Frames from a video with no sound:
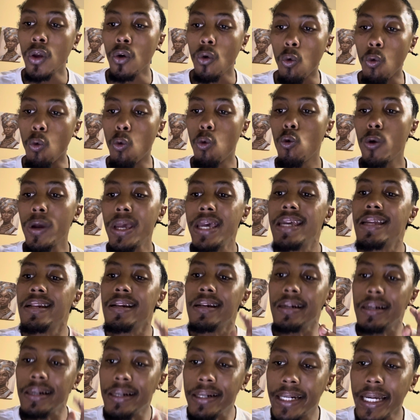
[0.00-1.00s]
who
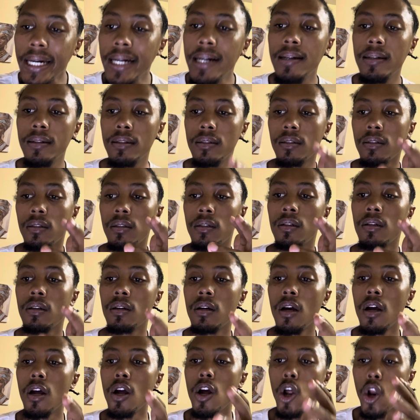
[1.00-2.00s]
in turn
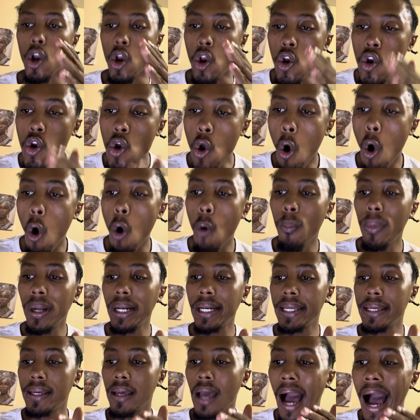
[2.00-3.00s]

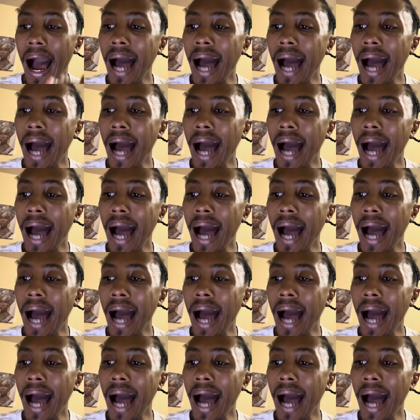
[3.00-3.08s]
normally